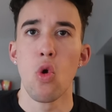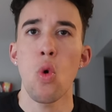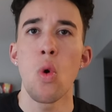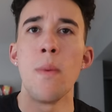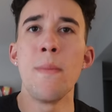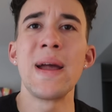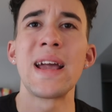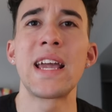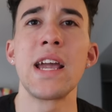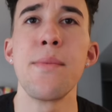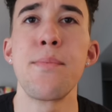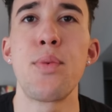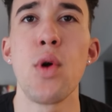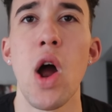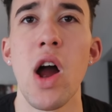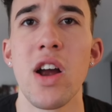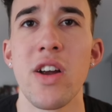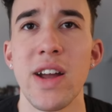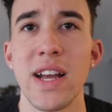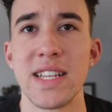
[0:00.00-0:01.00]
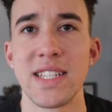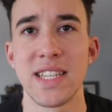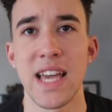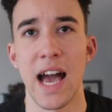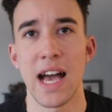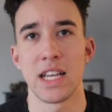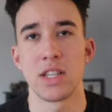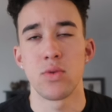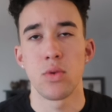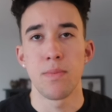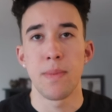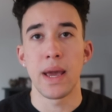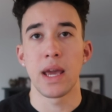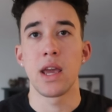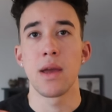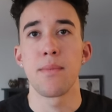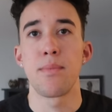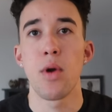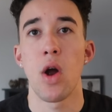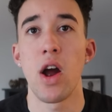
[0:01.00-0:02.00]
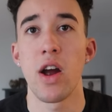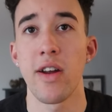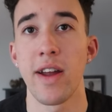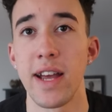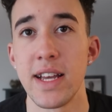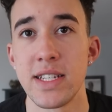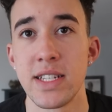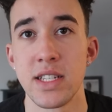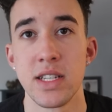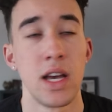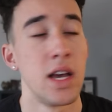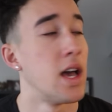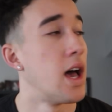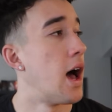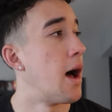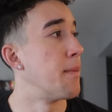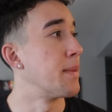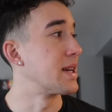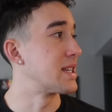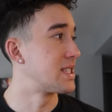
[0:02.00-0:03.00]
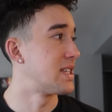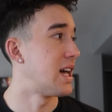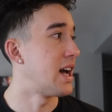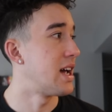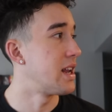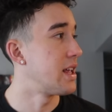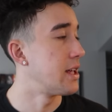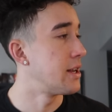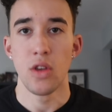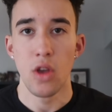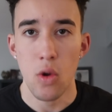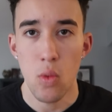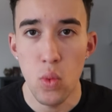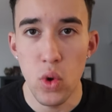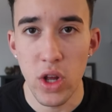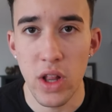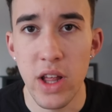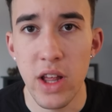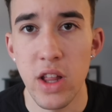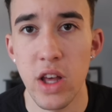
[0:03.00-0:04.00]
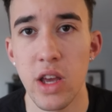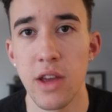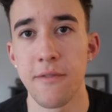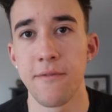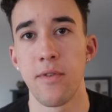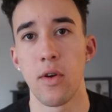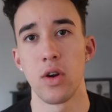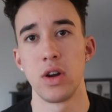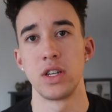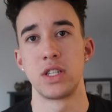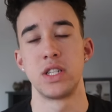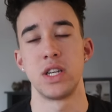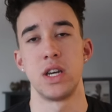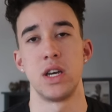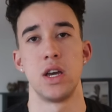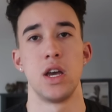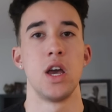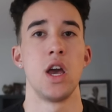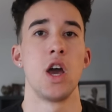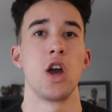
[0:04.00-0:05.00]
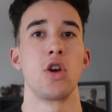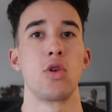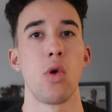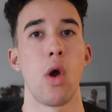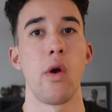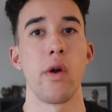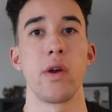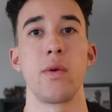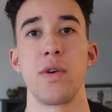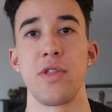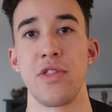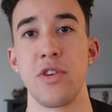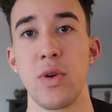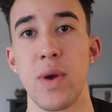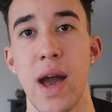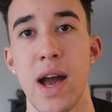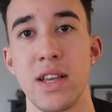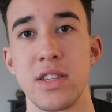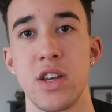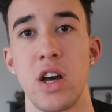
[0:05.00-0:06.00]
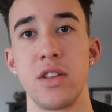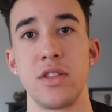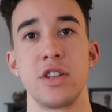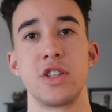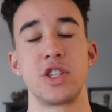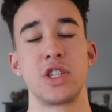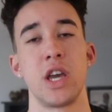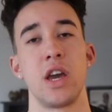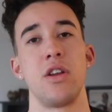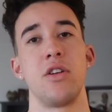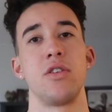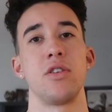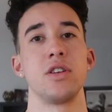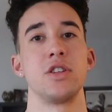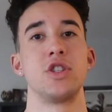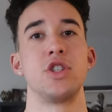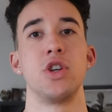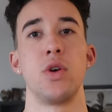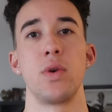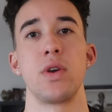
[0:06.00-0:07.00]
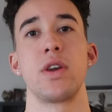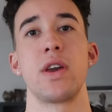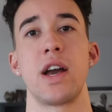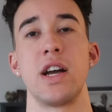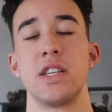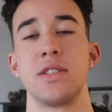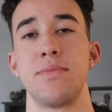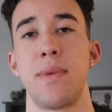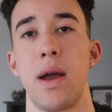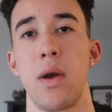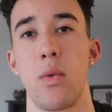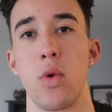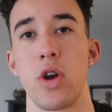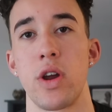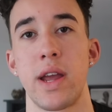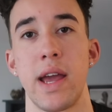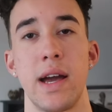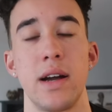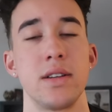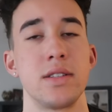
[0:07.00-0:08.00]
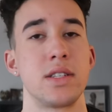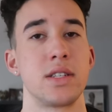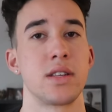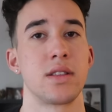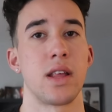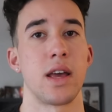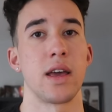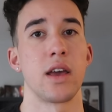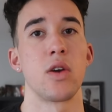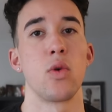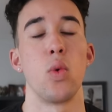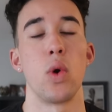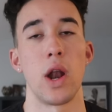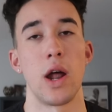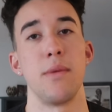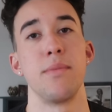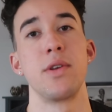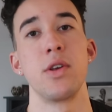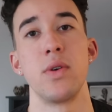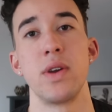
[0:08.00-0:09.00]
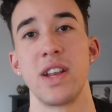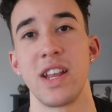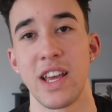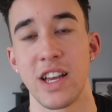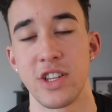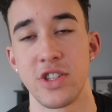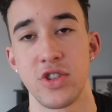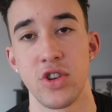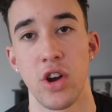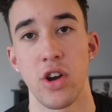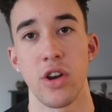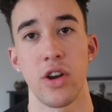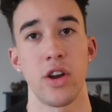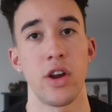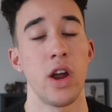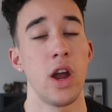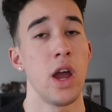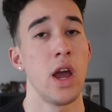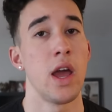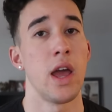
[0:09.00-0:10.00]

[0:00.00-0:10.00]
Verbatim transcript: We're making progress, guys. We're making progress. I'm excited. Really looking forward to growing with you guys on this channel and showing you guys my workouts and like what I'm doing to get stronger.